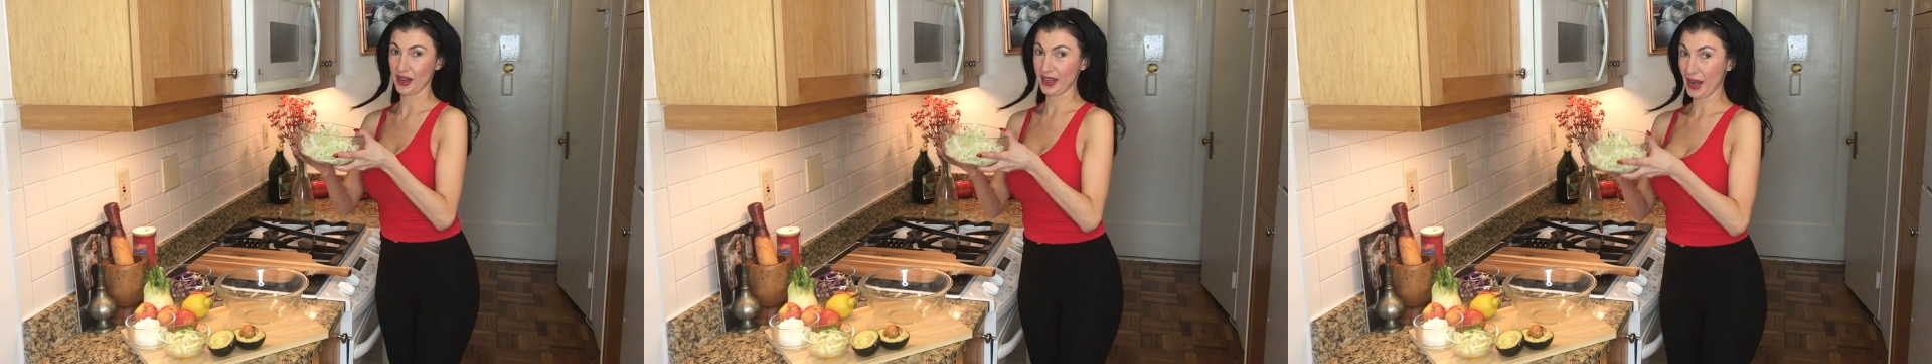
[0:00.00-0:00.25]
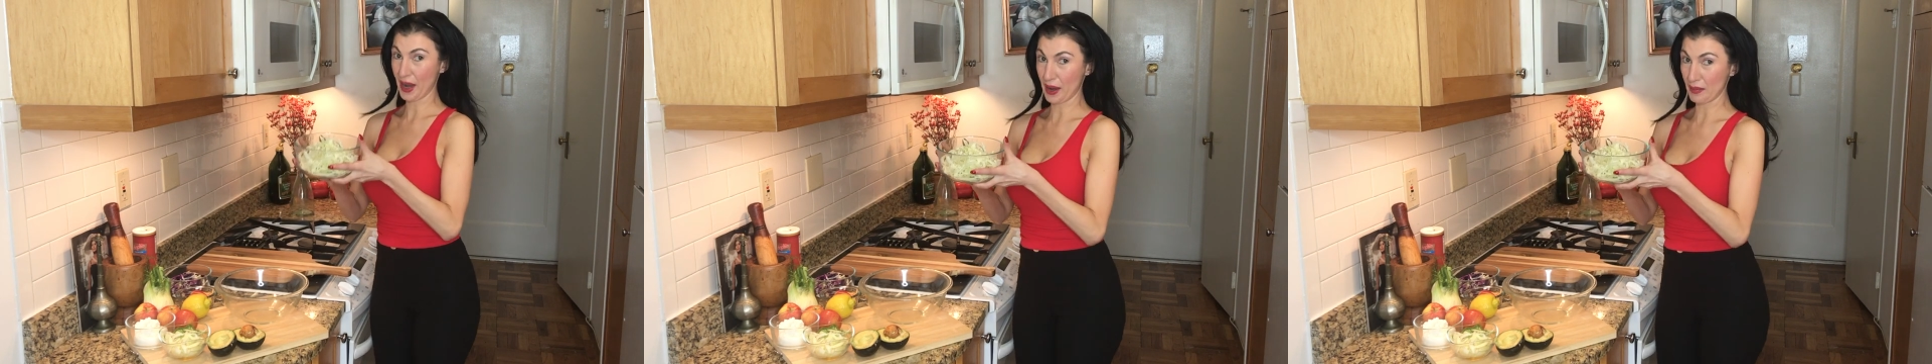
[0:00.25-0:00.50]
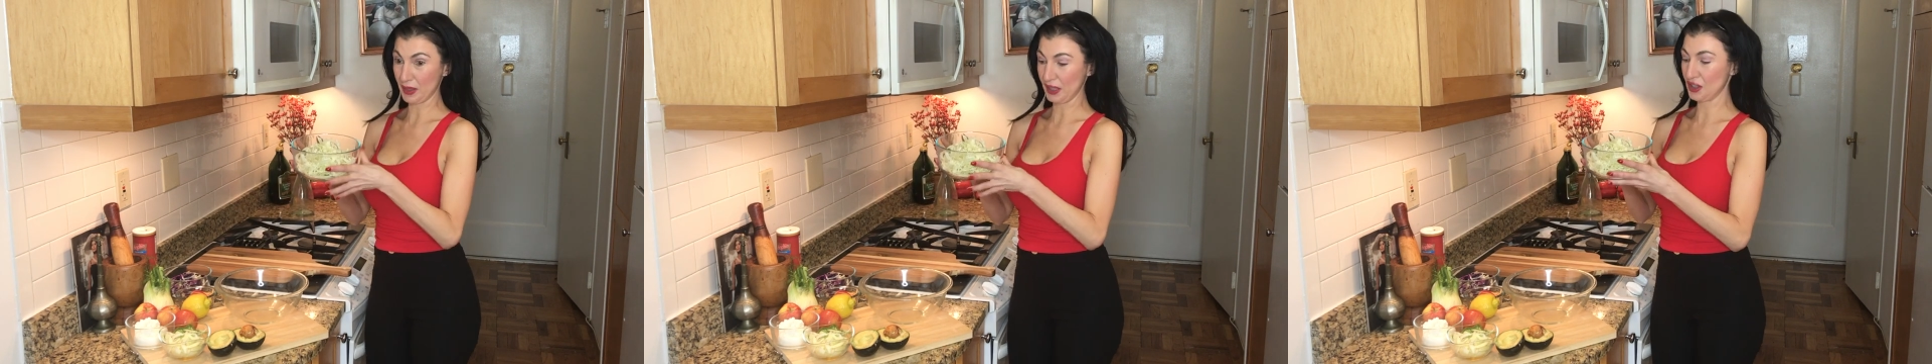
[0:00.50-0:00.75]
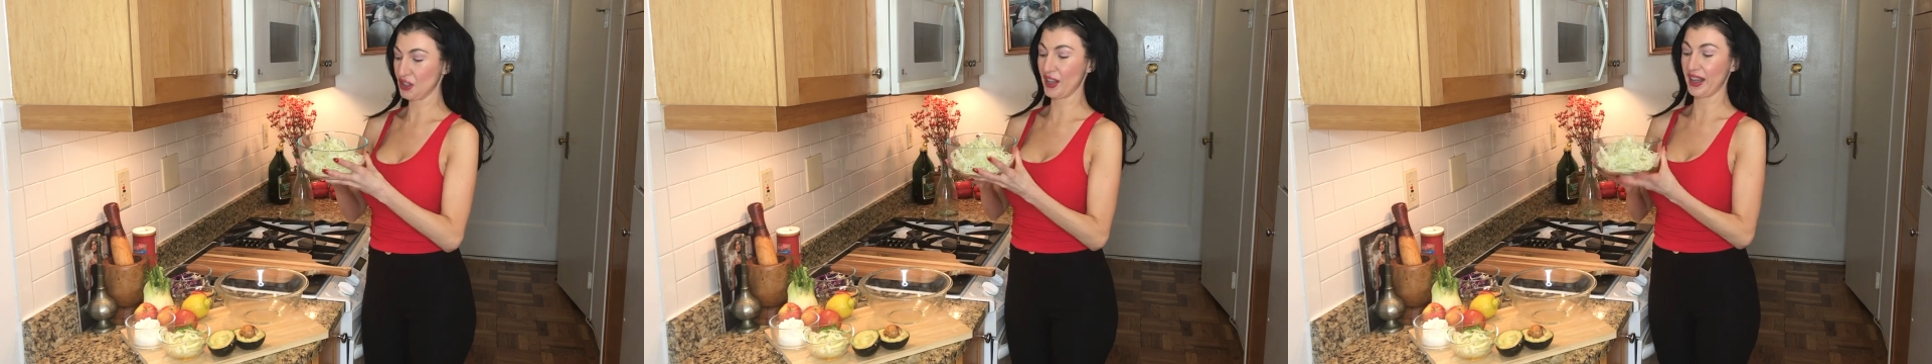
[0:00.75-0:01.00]

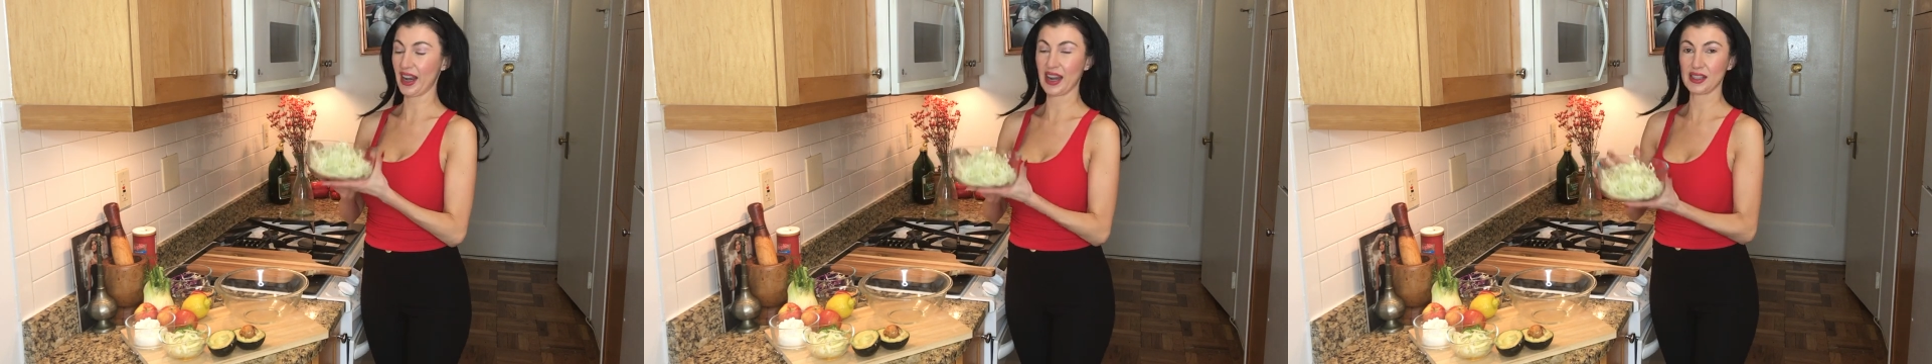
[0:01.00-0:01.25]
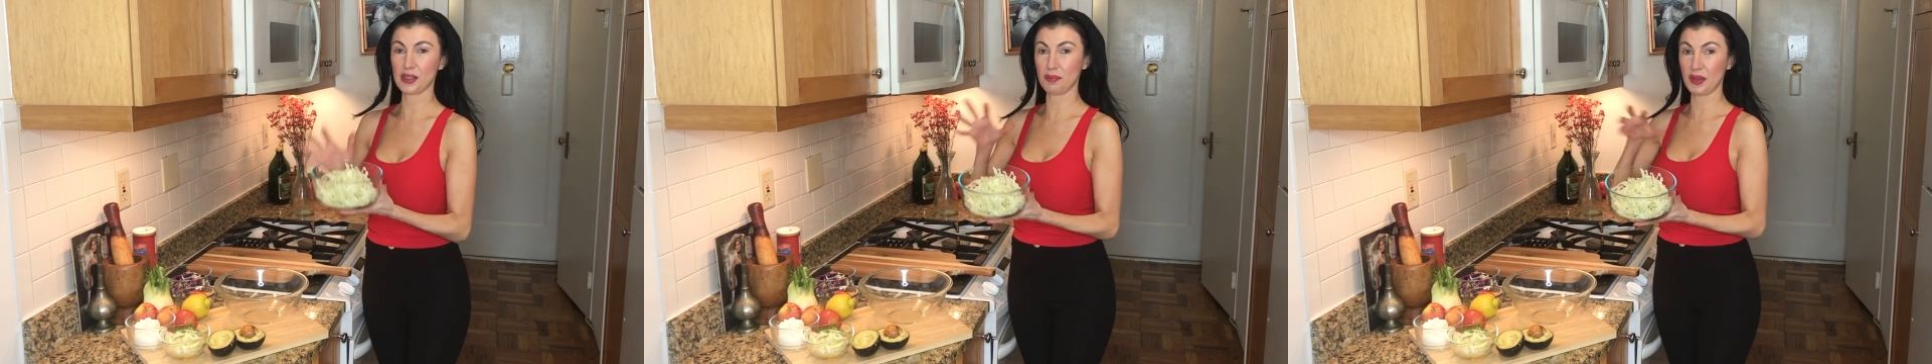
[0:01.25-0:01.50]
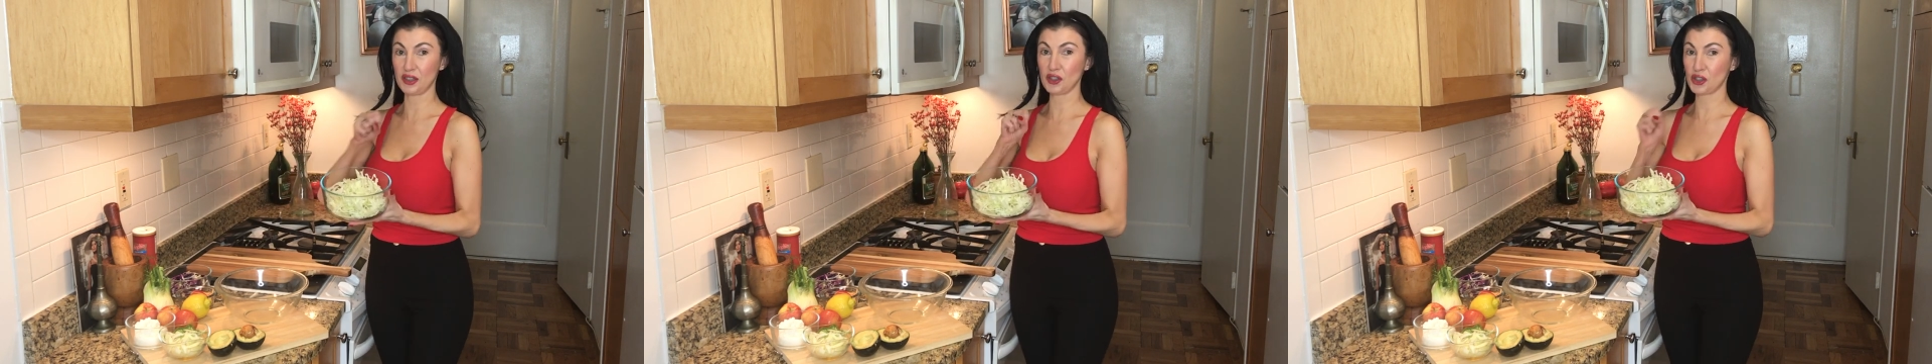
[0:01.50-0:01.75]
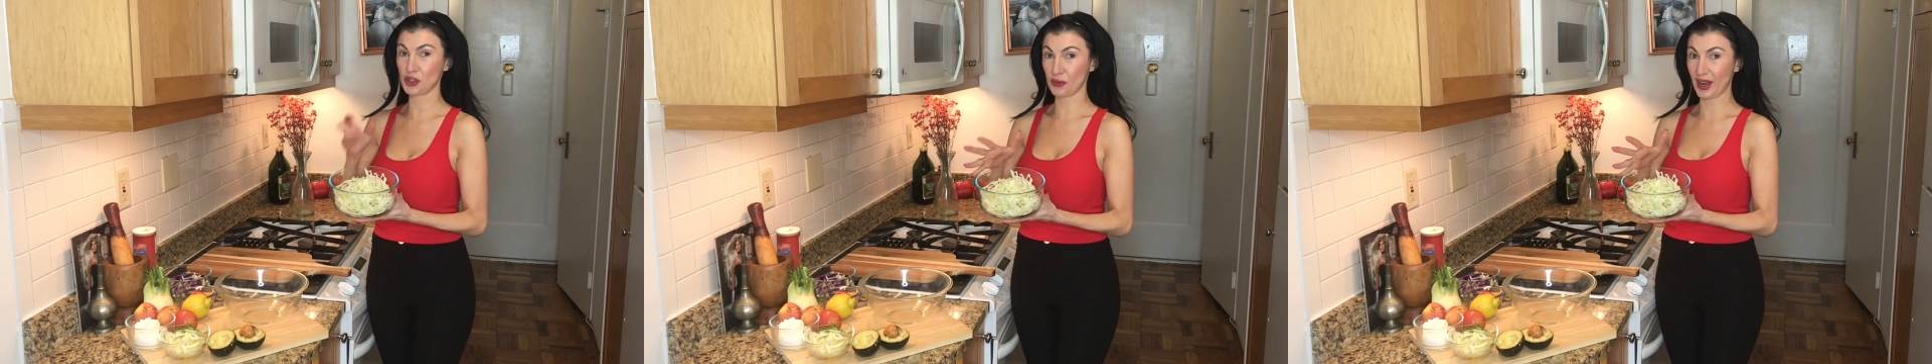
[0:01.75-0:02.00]
cabbage that has been
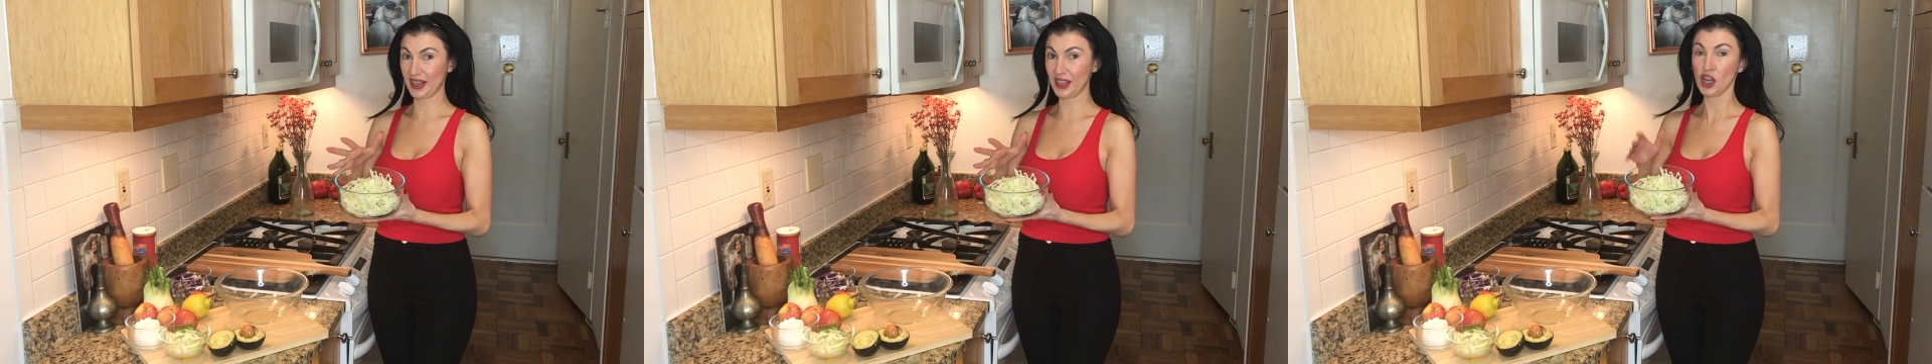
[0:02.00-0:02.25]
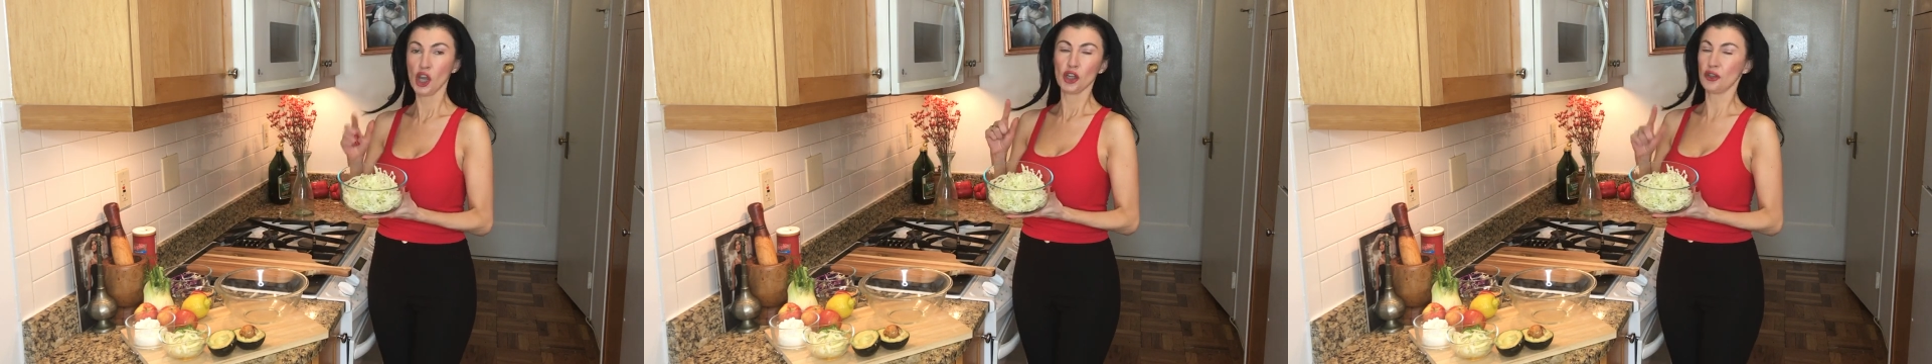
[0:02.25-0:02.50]
shredded.